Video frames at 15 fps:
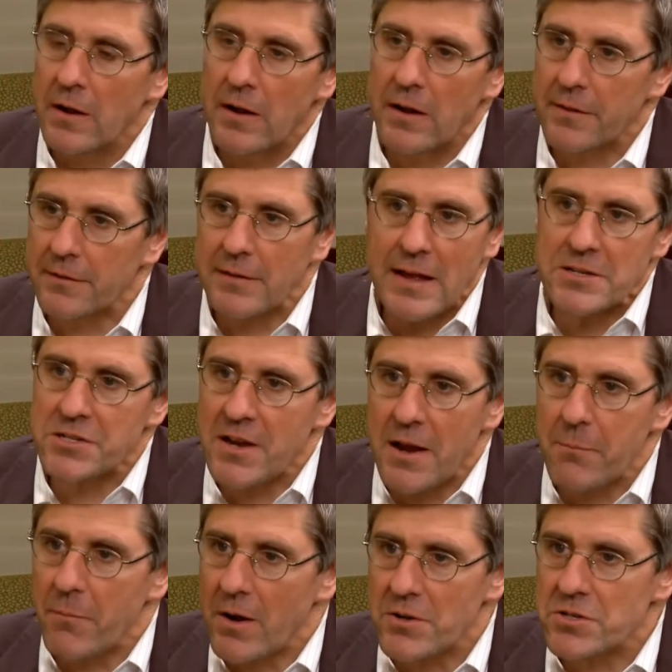In the last
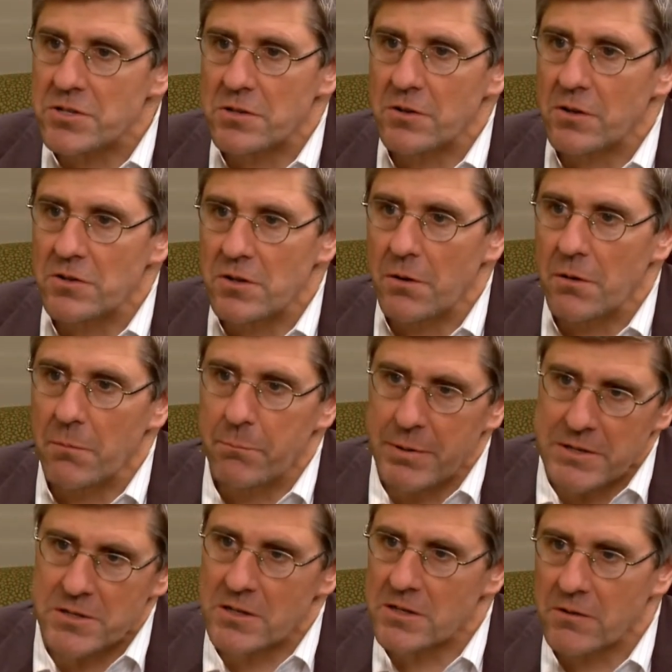nine months,
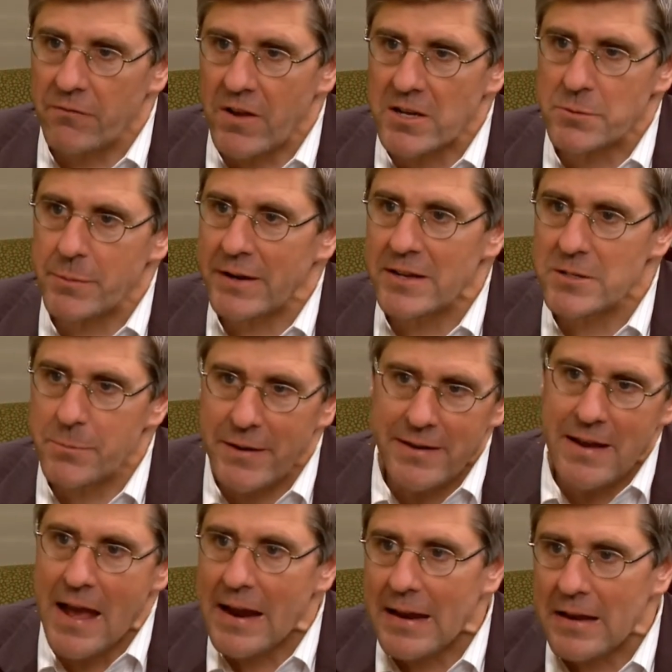business investment has been
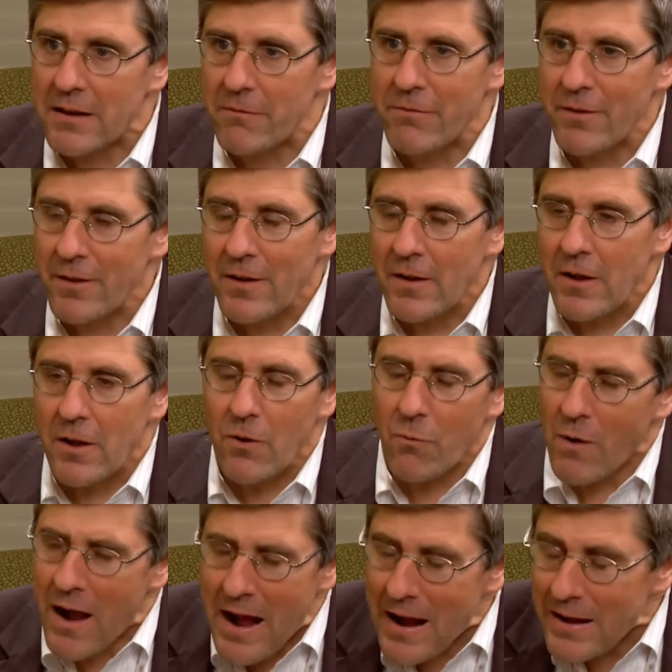negative
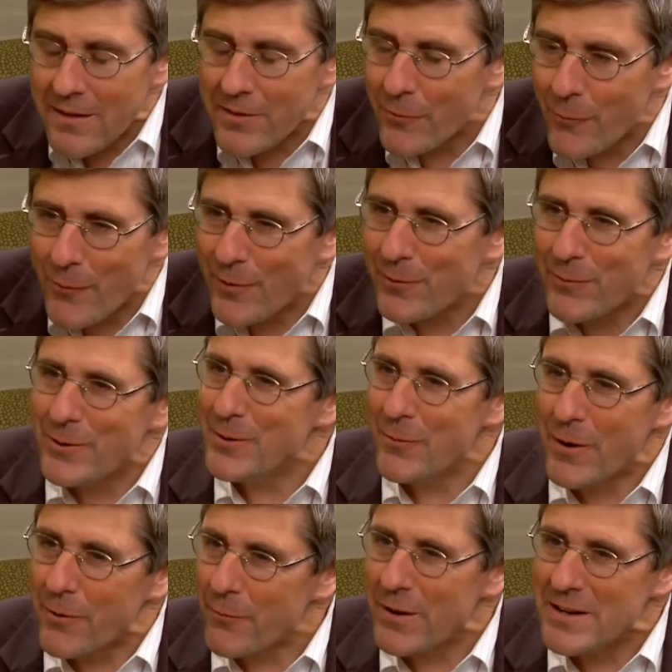why in the world would you
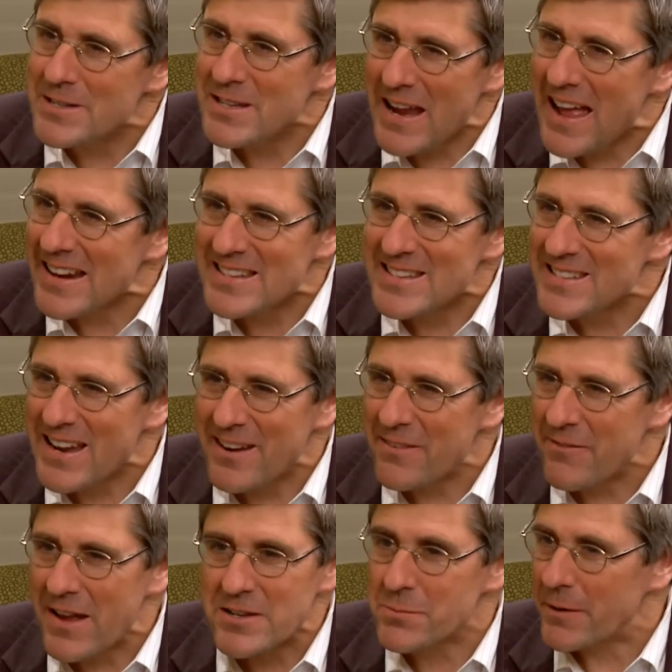want to raise taxes on
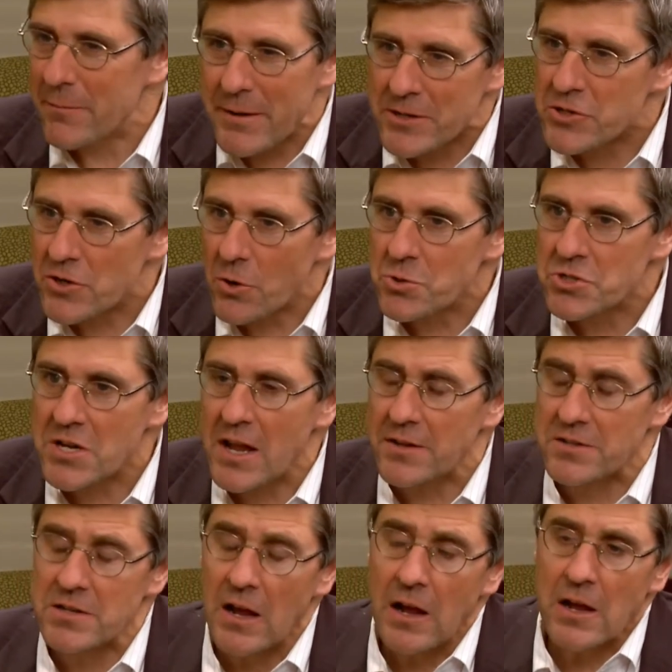investment? It makes no
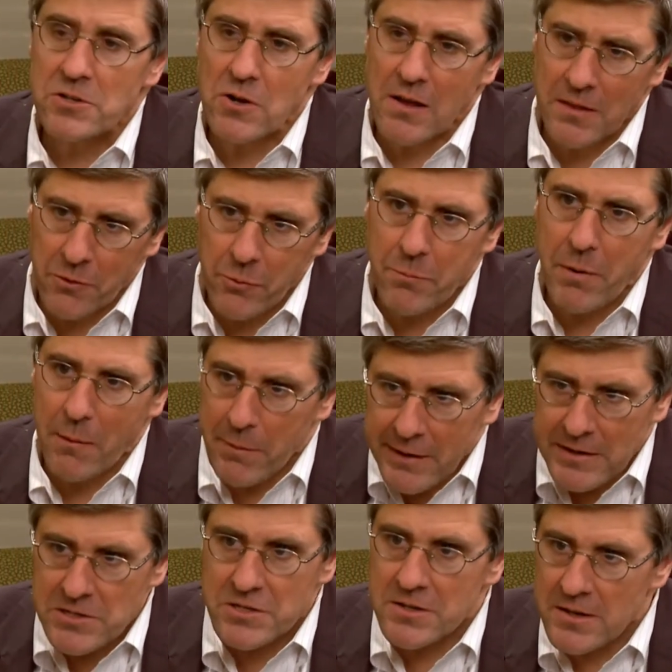sense. So I think
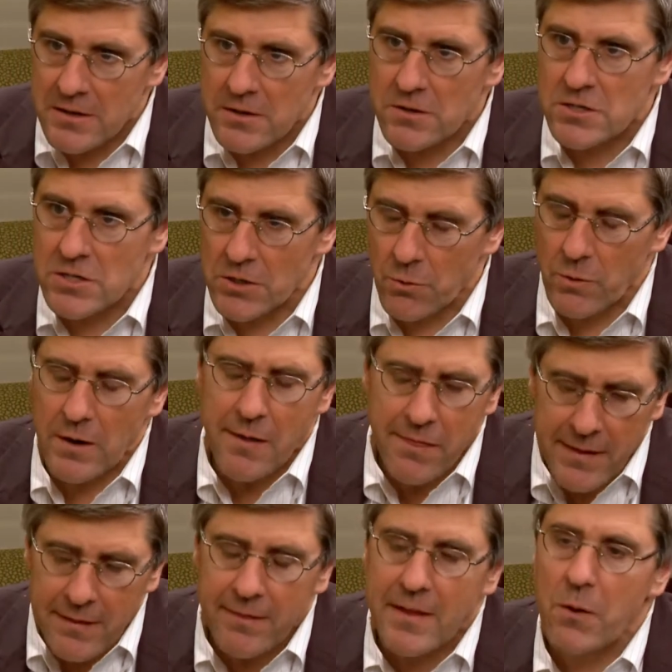Republicans need to, and I
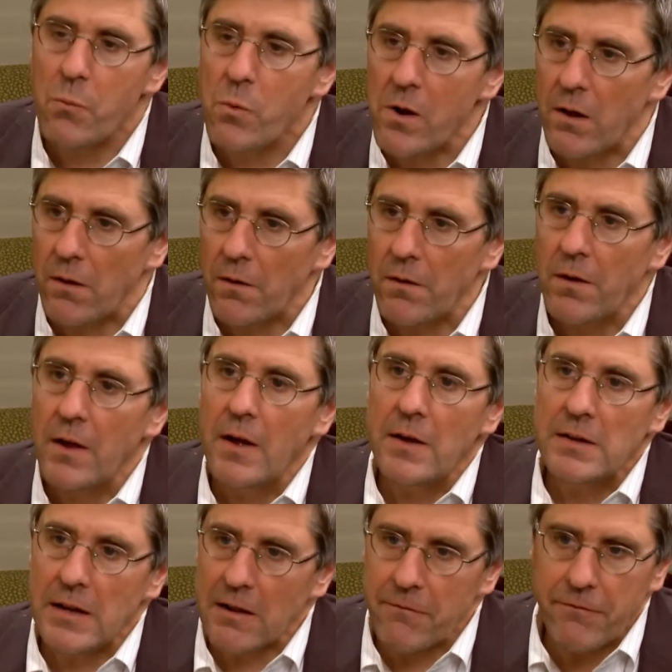think they will,
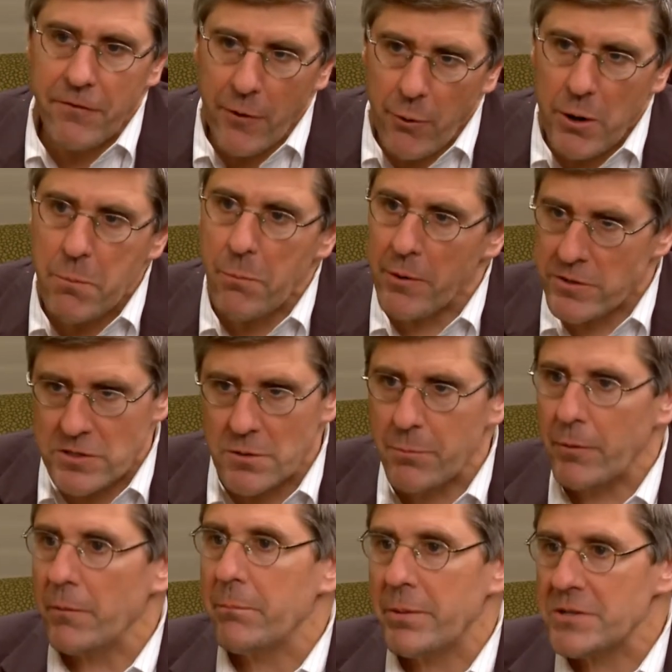take a very
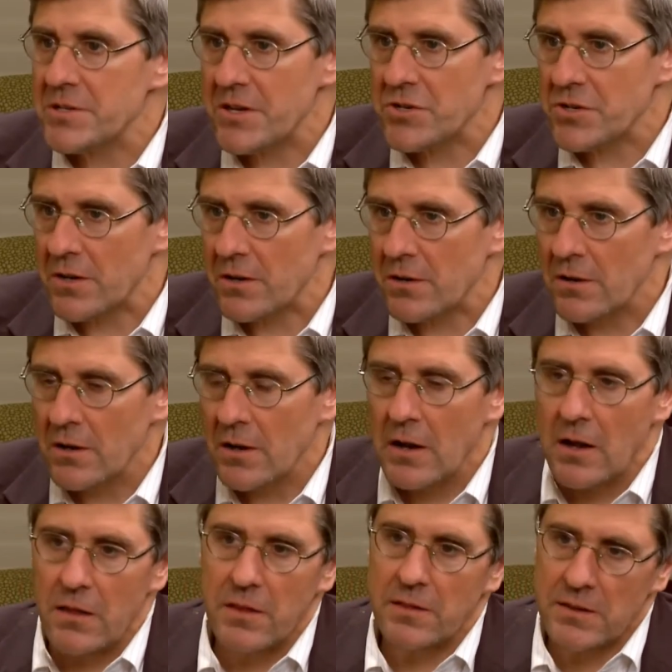principled position
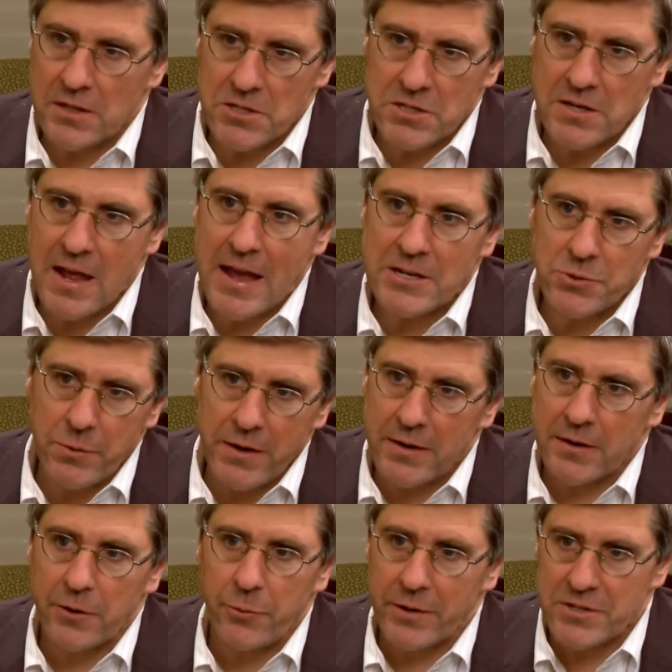that these tax rate
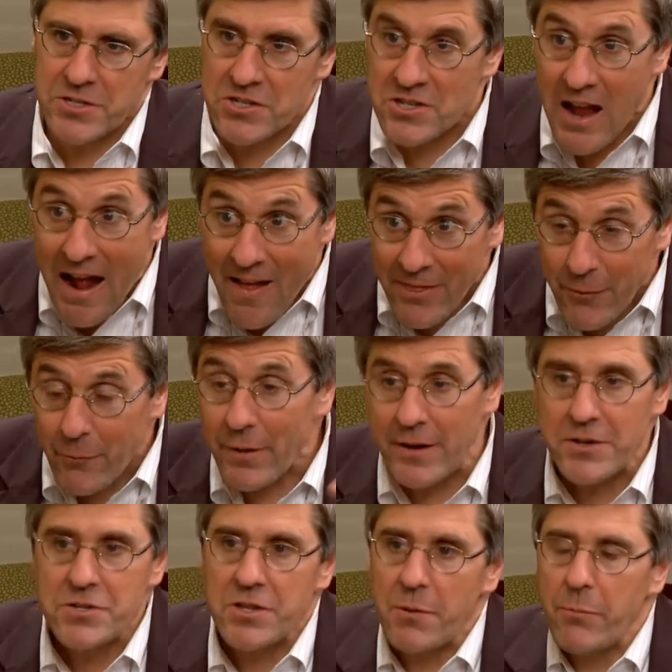increases on the
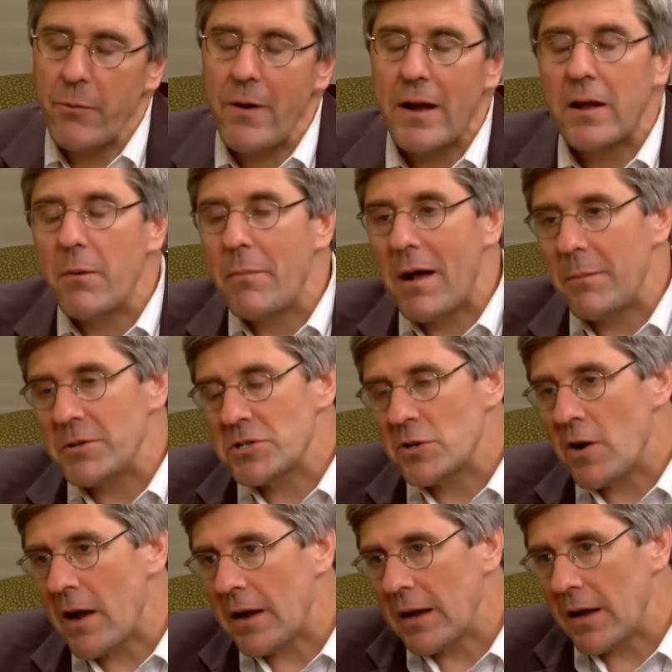rich that Barack Obama is
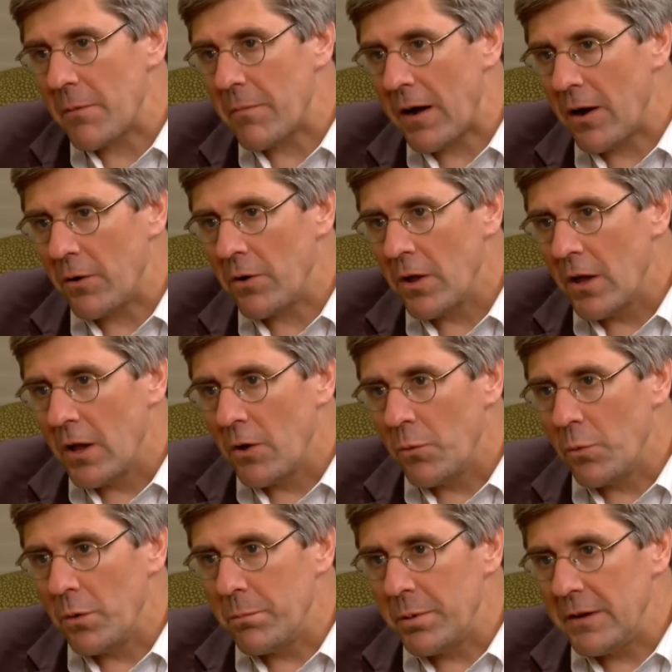talking about
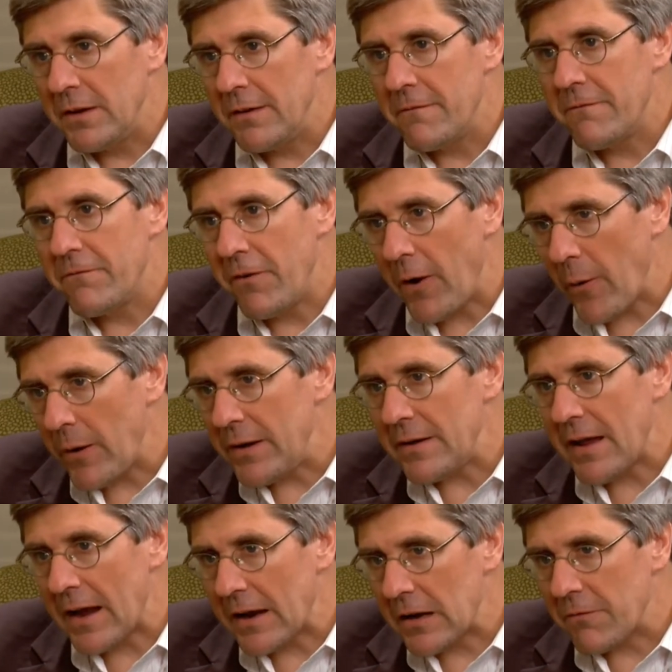would be very
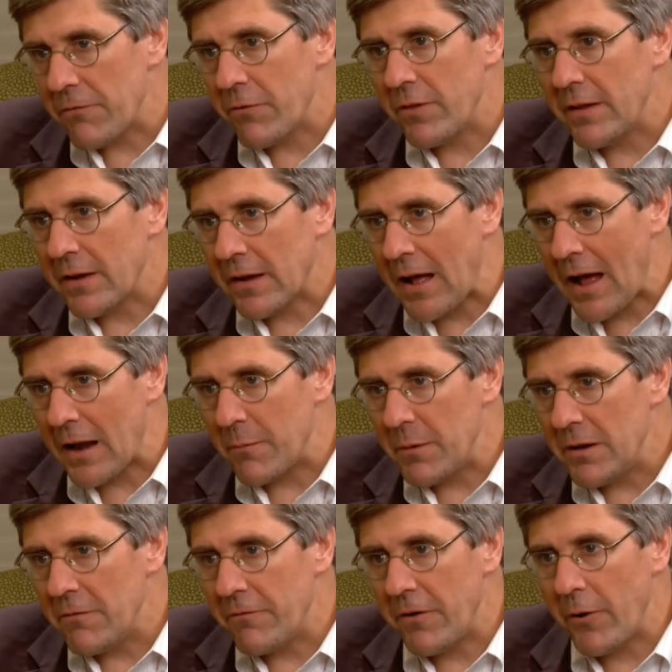negative for the
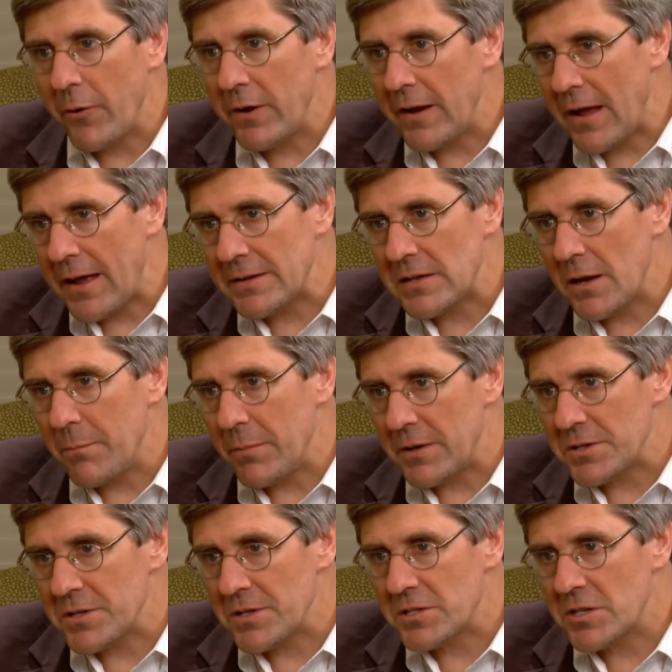economy, very anti
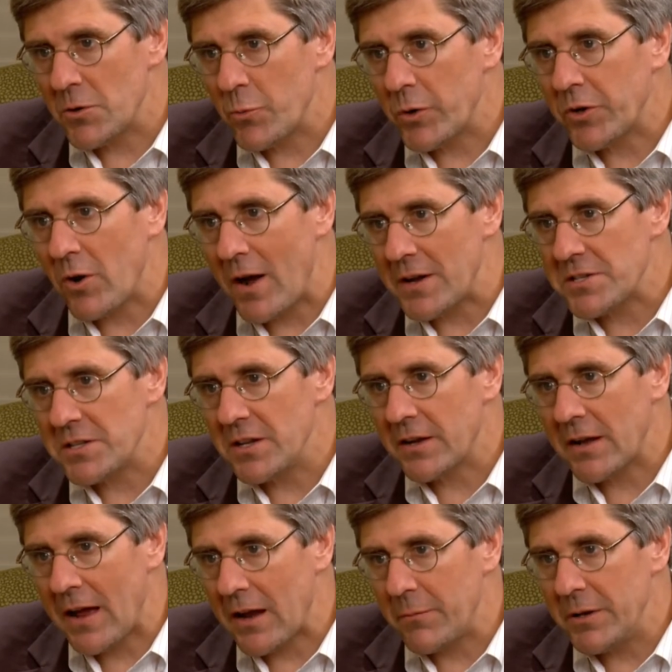business, and would cost the
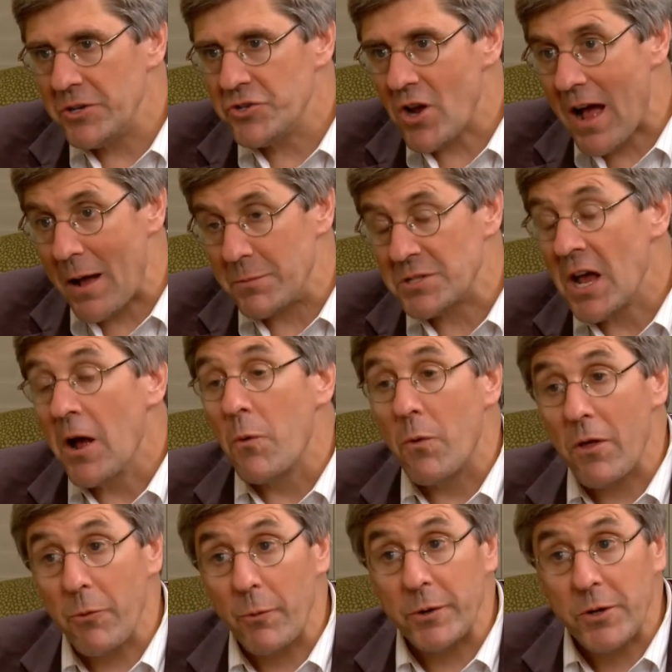economy jobs.
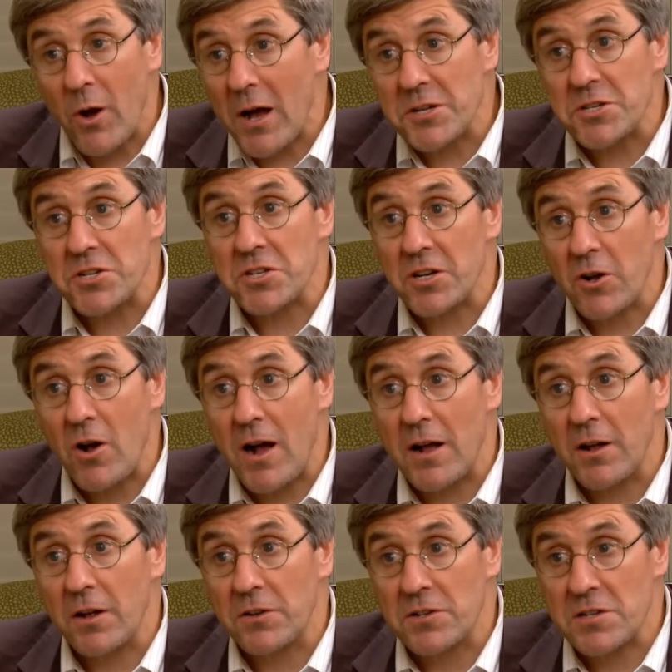Whether it would cause us to,
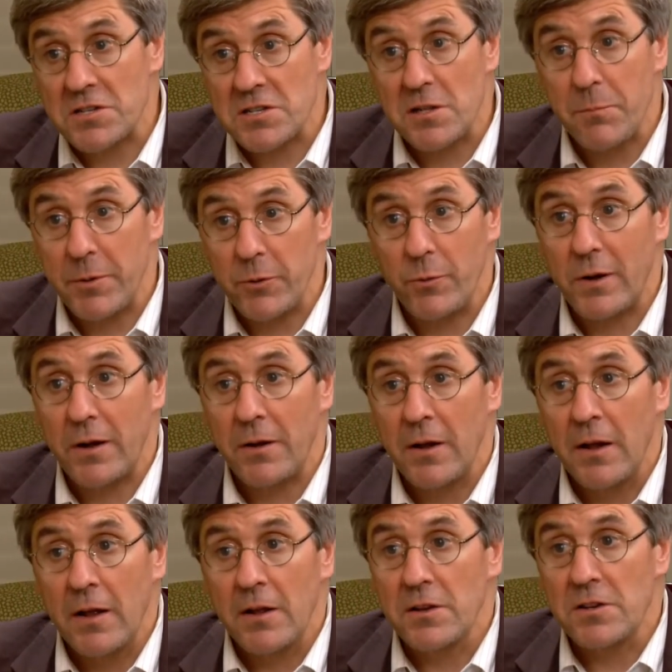to slip into a
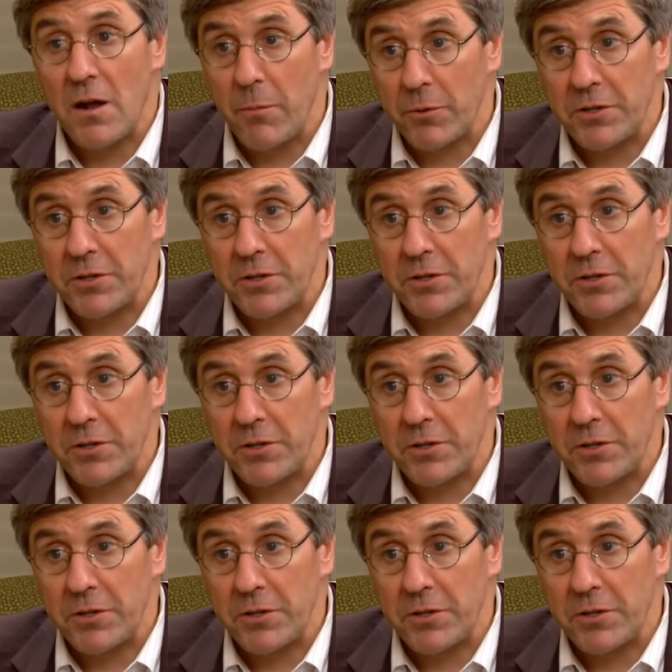double